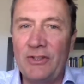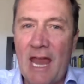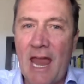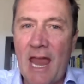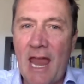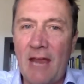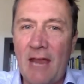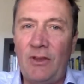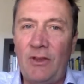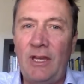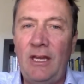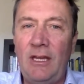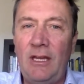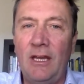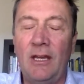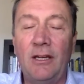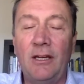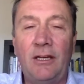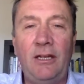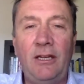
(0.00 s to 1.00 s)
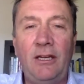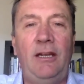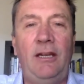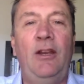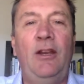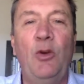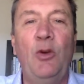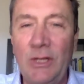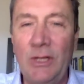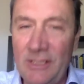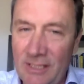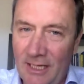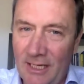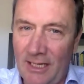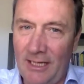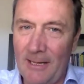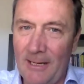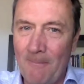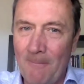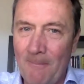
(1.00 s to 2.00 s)
have the acuity
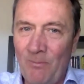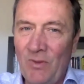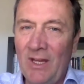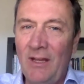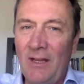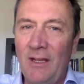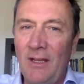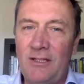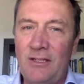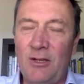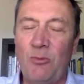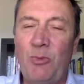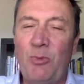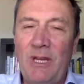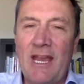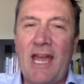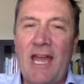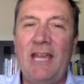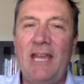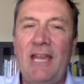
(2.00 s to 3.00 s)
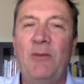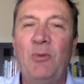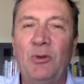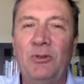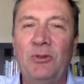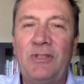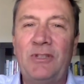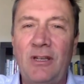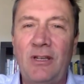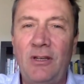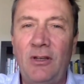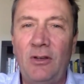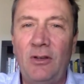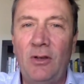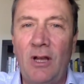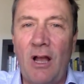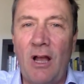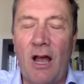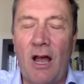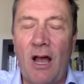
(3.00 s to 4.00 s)
to be able
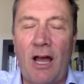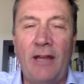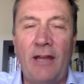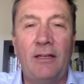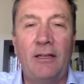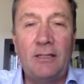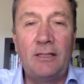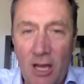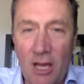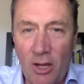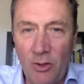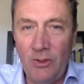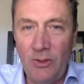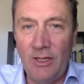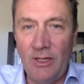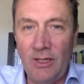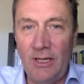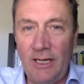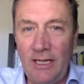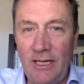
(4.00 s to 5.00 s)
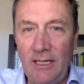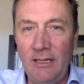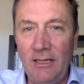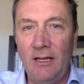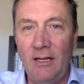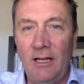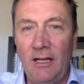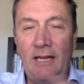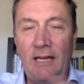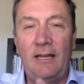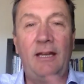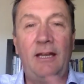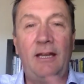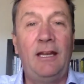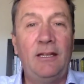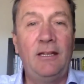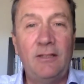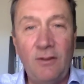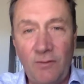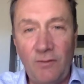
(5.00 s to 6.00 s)
to either tonally, in an
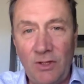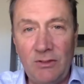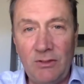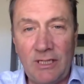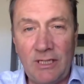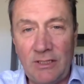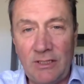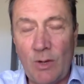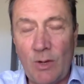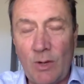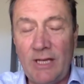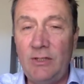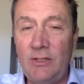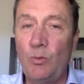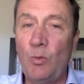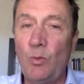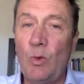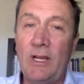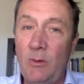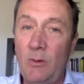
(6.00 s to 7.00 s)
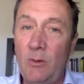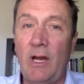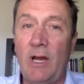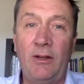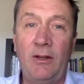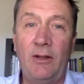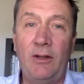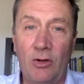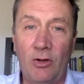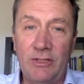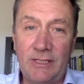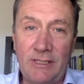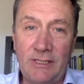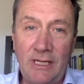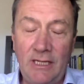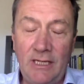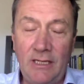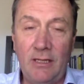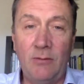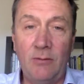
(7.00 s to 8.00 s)
interview situation where you might not
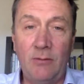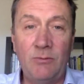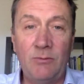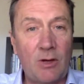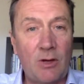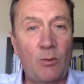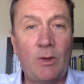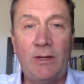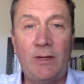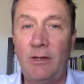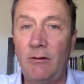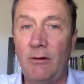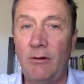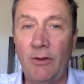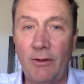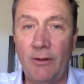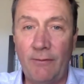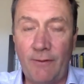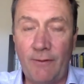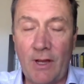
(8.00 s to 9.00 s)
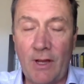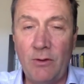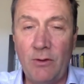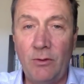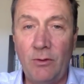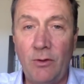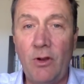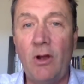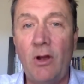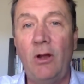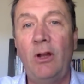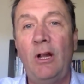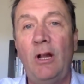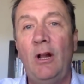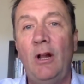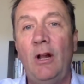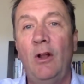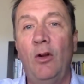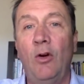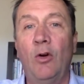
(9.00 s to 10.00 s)
see them, so whether you're on the phone or not,
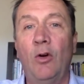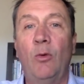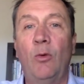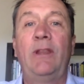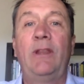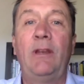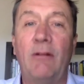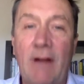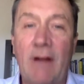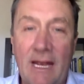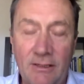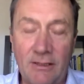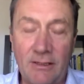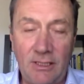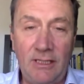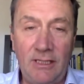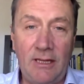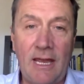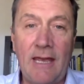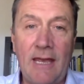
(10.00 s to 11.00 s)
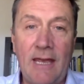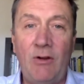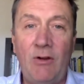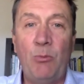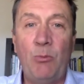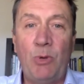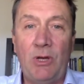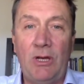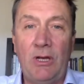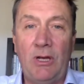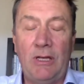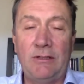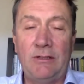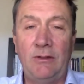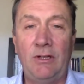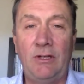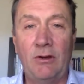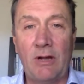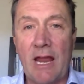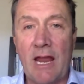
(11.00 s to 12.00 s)
or whether you're actually there in person,
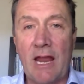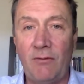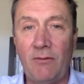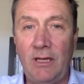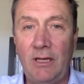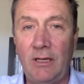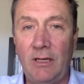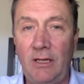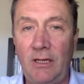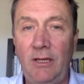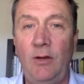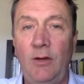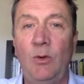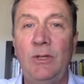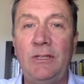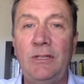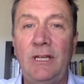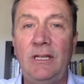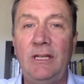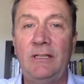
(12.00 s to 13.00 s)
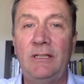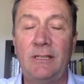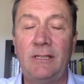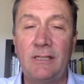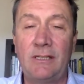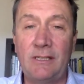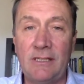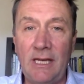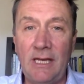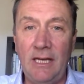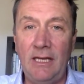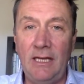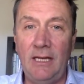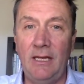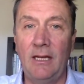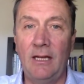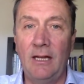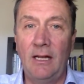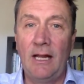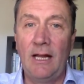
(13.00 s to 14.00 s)
you're going to have the acuity to see
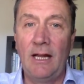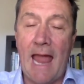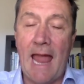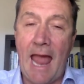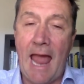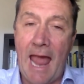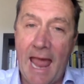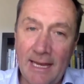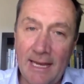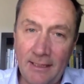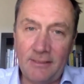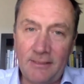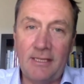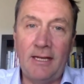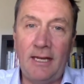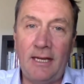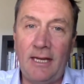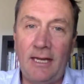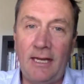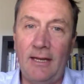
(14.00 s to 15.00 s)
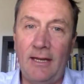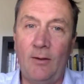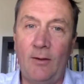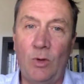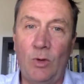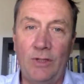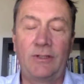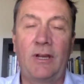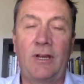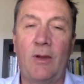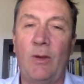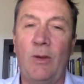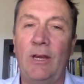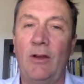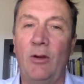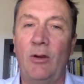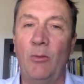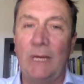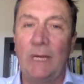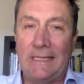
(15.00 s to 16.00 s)
and to hear what's going
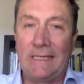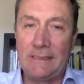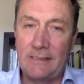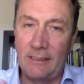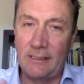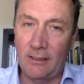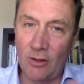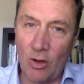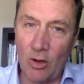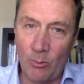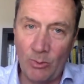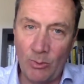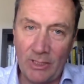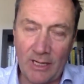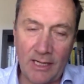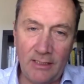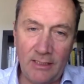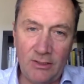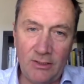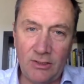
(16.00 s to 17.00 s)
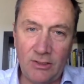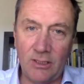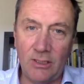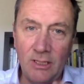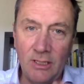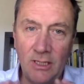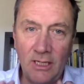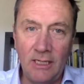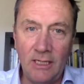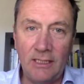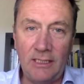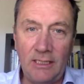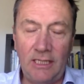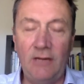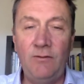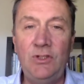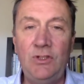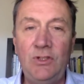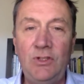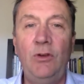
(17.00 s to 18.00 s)
on, because the combination
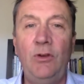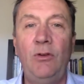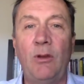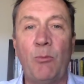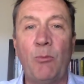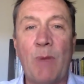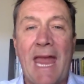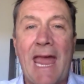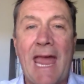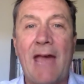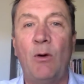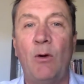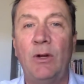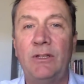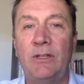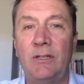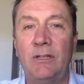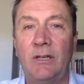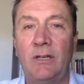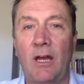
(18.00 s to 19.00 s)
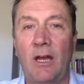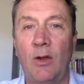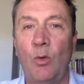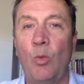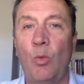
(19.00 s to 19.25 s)
gives you the power to go,